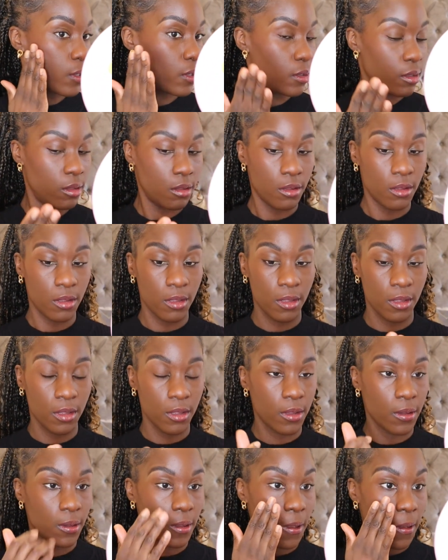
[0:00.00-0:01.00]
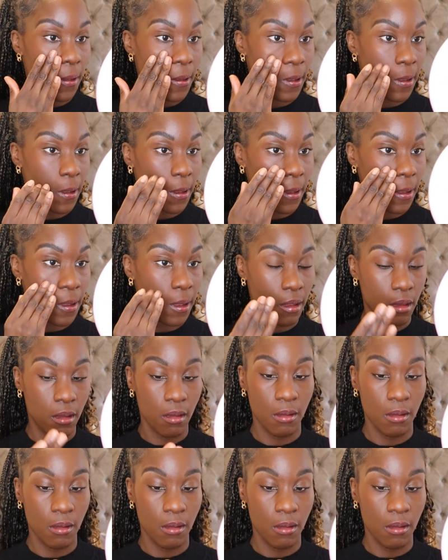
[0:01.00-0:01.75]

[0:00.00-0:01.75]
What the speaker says: [no speech]